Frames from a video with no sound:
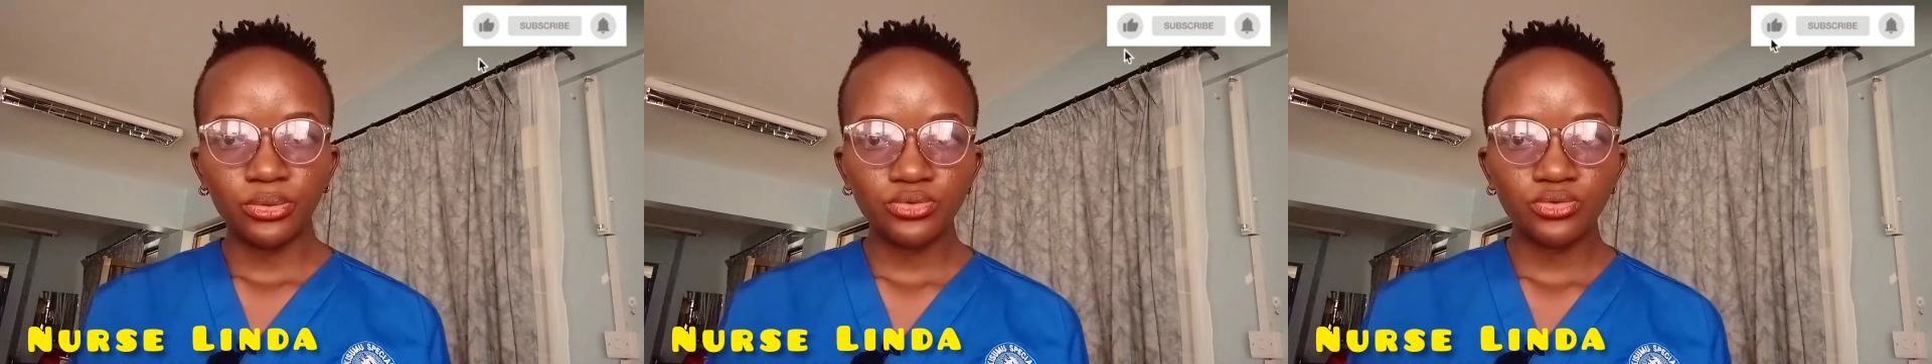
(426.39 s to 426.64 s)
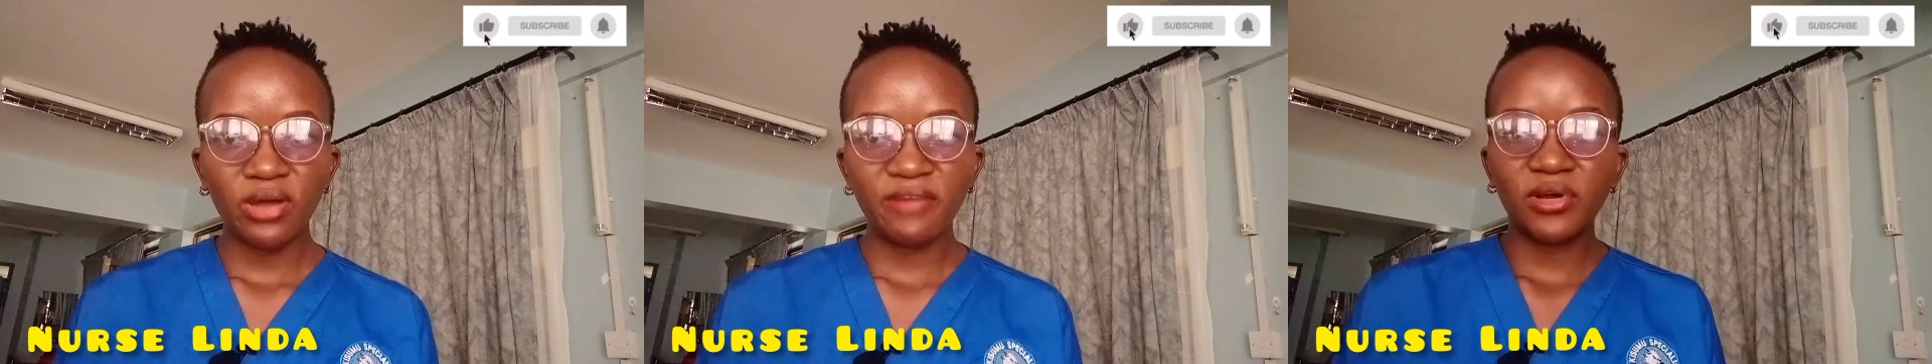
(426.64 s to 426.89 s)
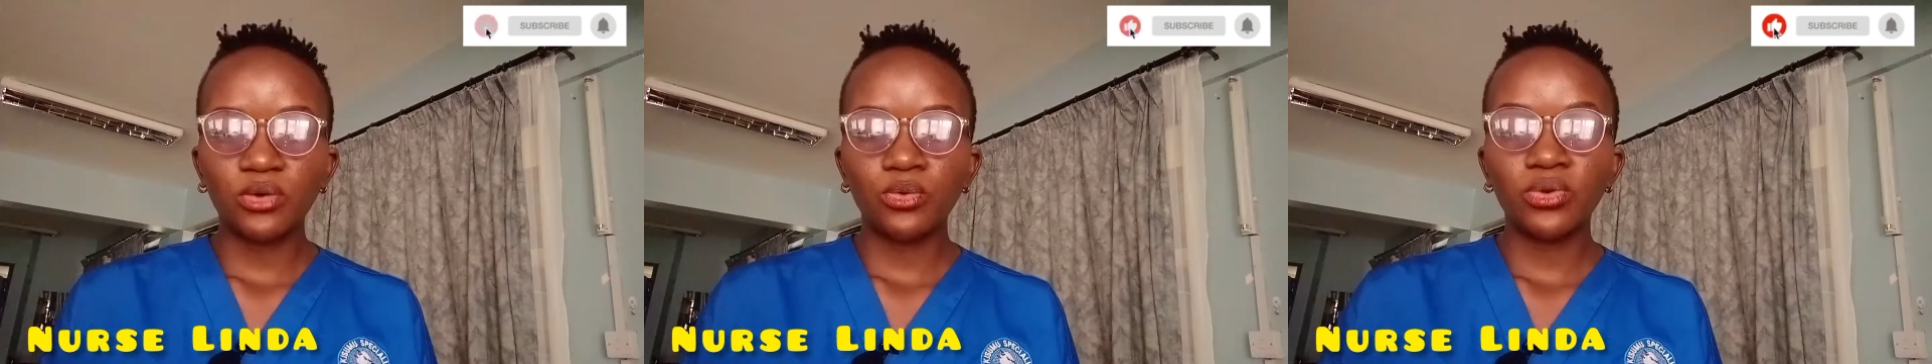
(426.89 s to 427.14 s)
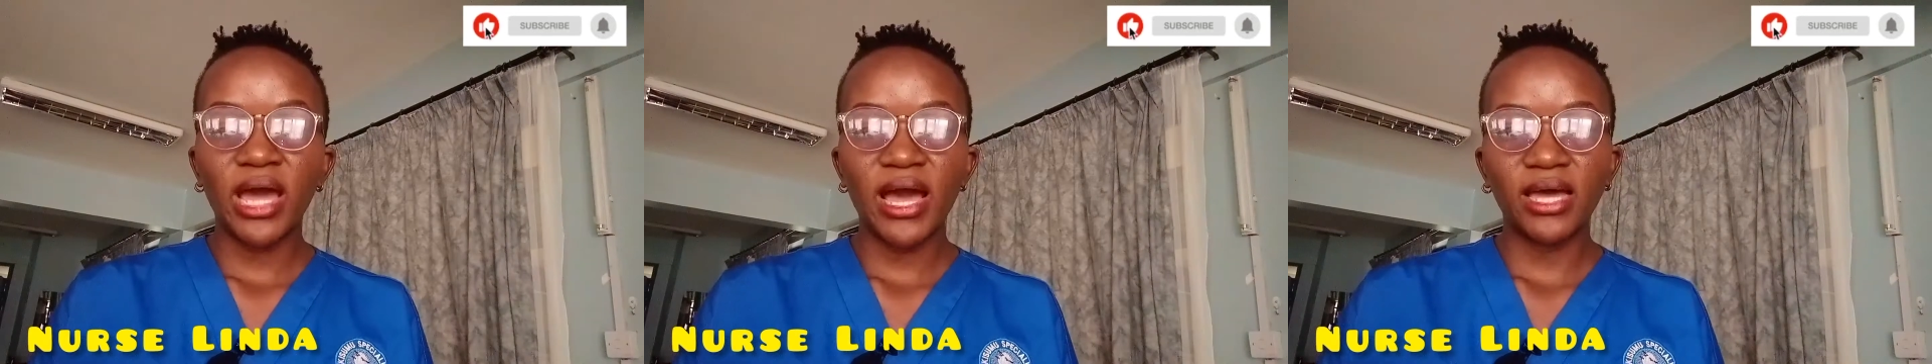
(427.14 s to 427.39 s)
to have a good
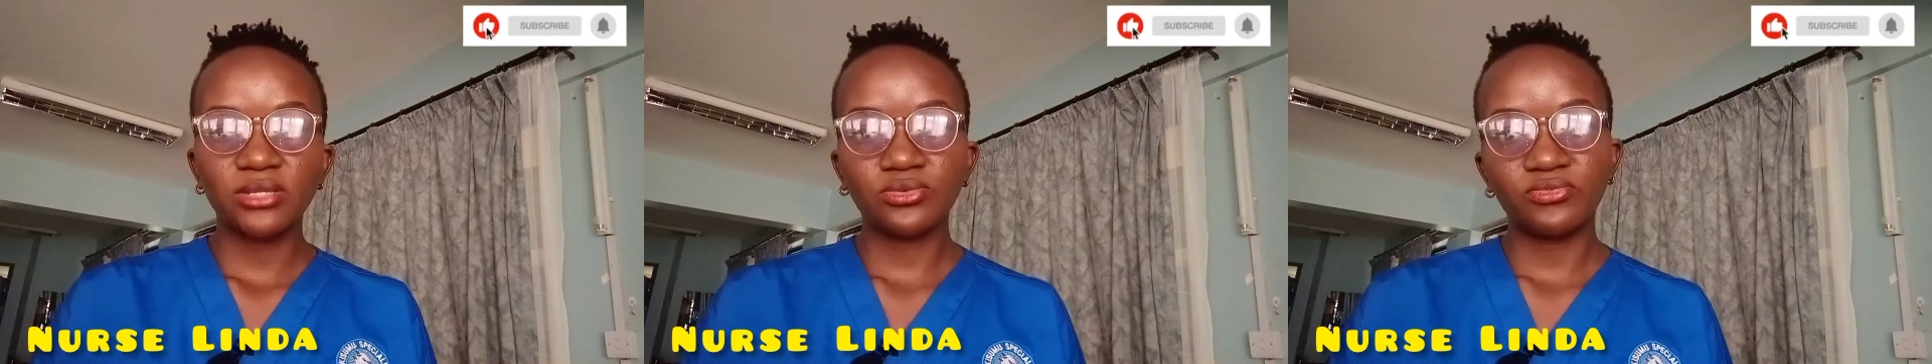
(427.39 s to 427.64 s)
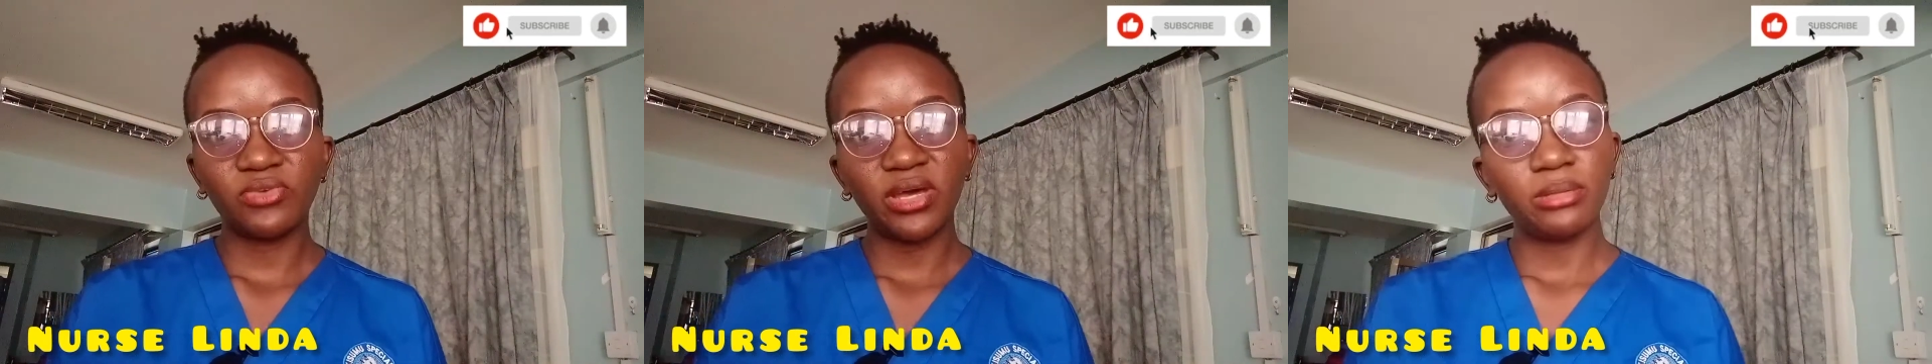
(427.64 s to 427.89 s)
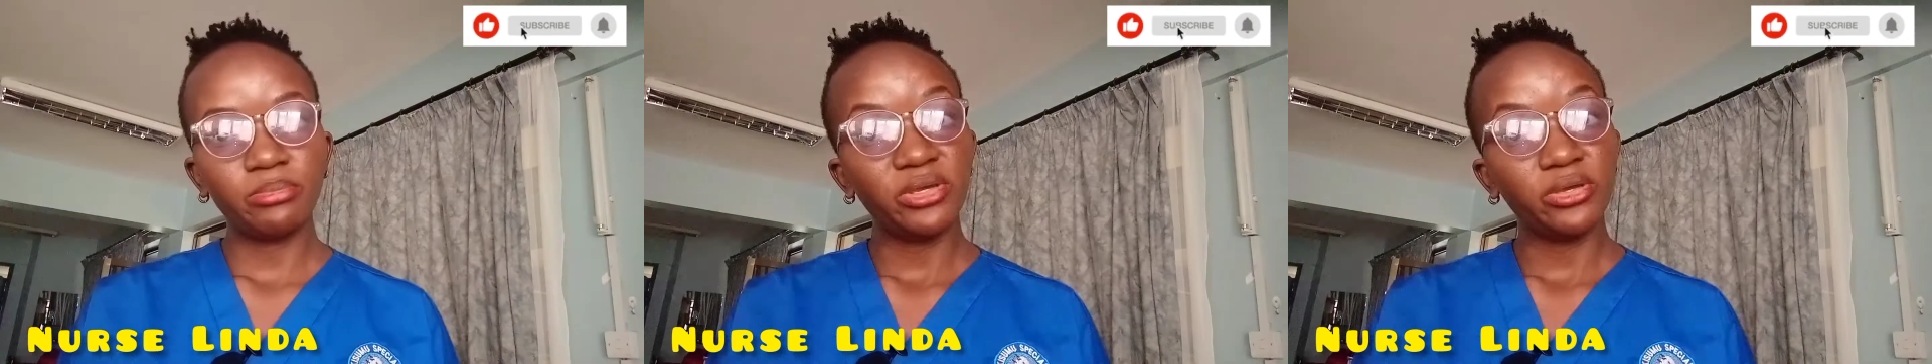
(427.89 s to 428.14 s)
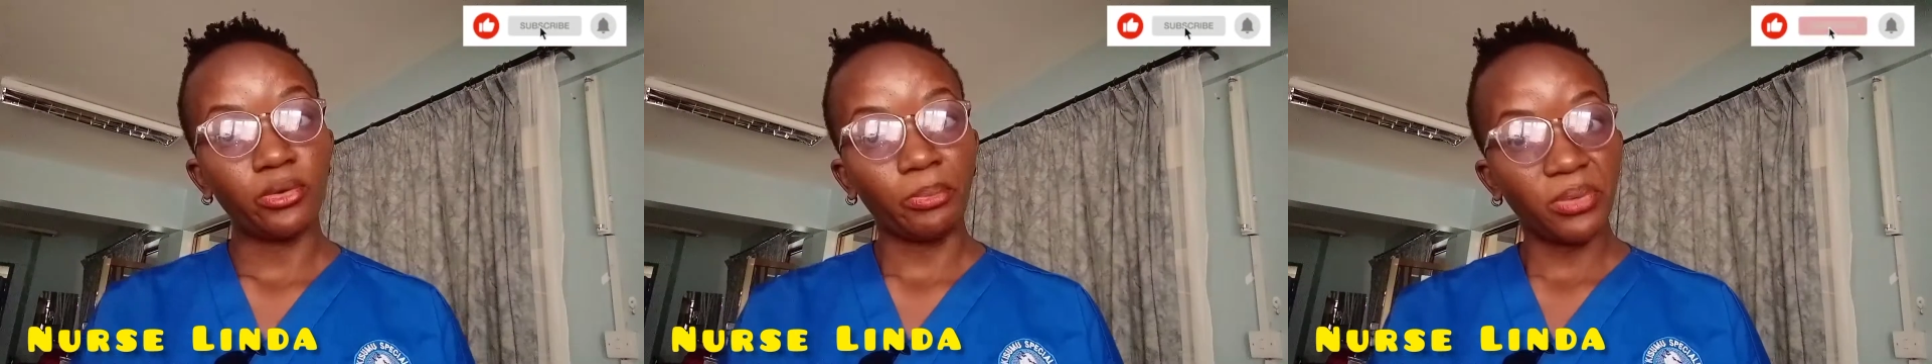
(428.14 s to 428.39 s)
heart of helping
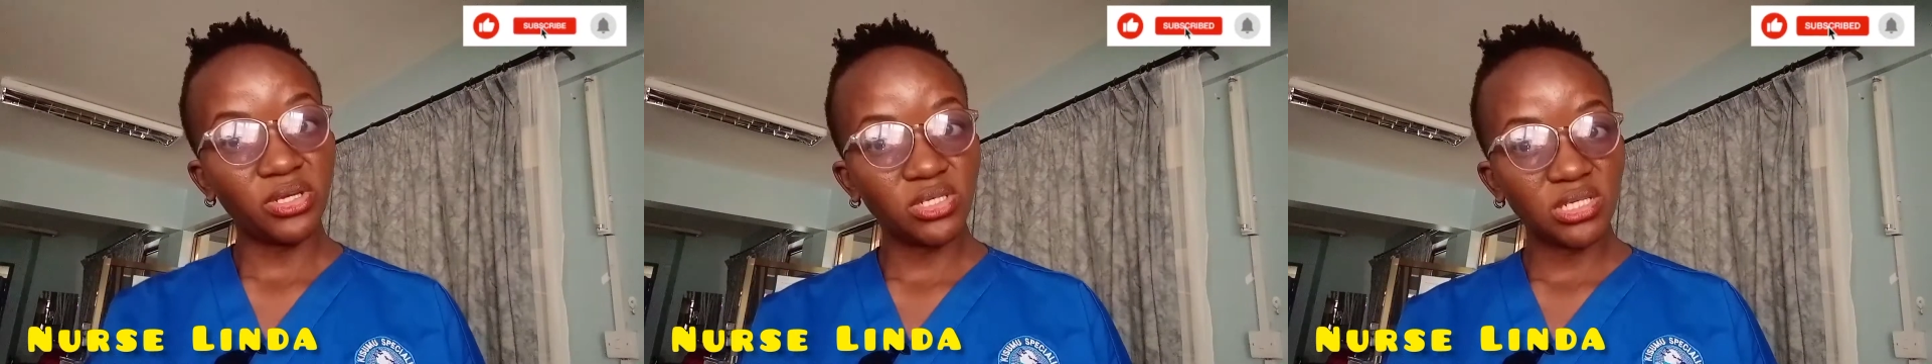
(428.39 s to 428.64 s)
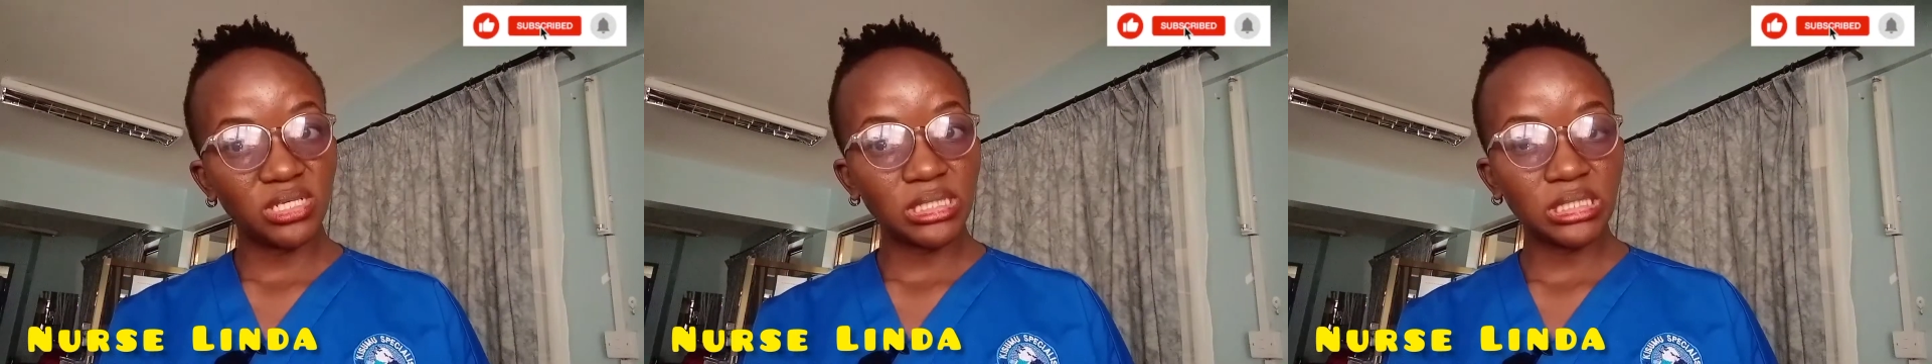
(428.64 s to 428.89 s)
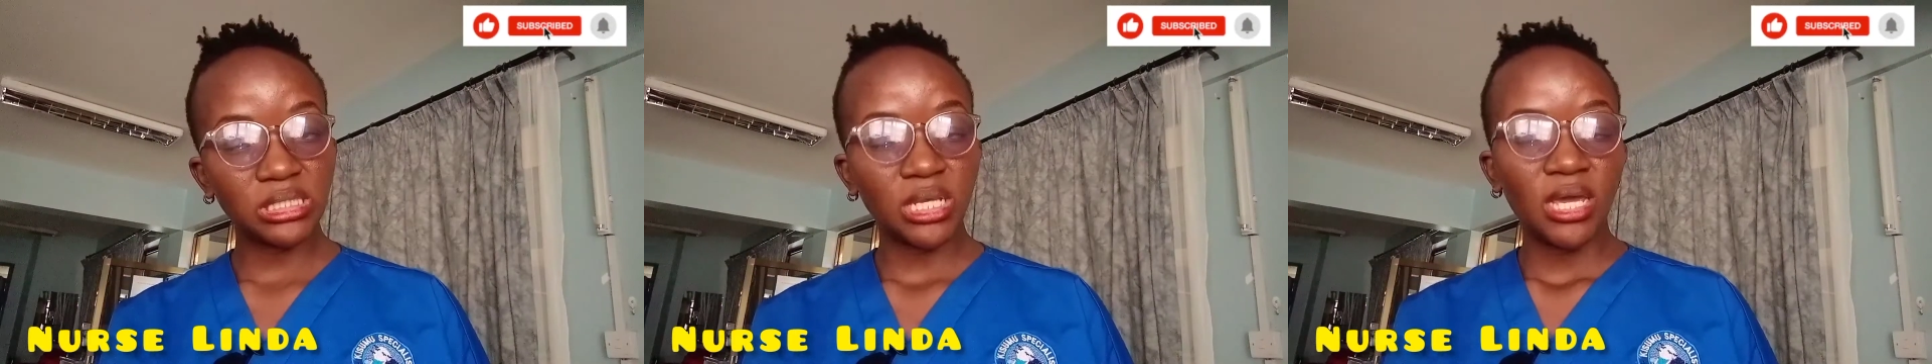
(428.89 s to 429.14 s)
your patients.